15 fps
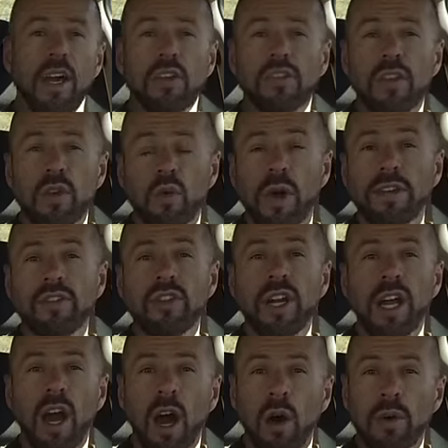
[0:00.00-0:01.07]
So the question
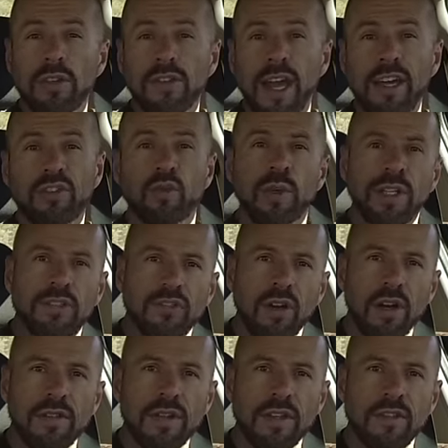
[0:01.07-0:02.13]
I always ask when I
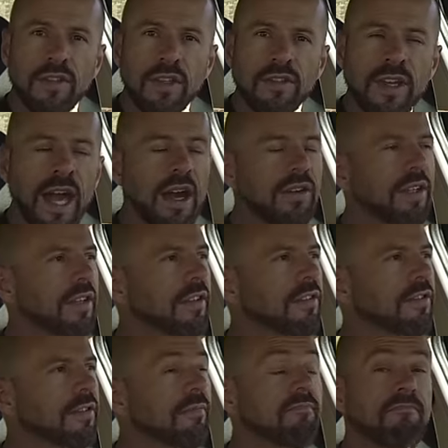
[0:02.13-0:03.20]
start these things out
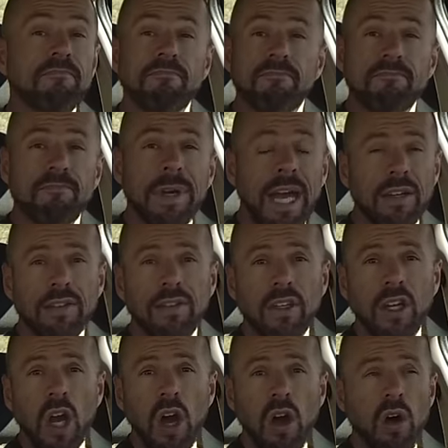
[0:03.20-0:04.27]
is, how does it
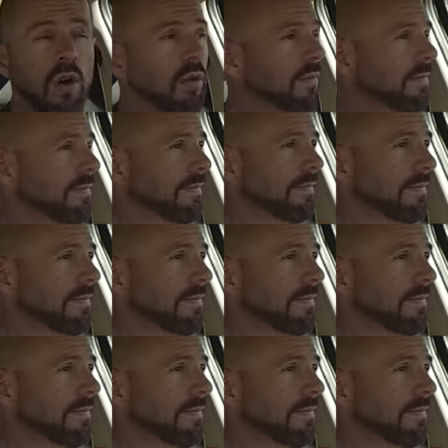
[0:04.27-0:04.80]
go?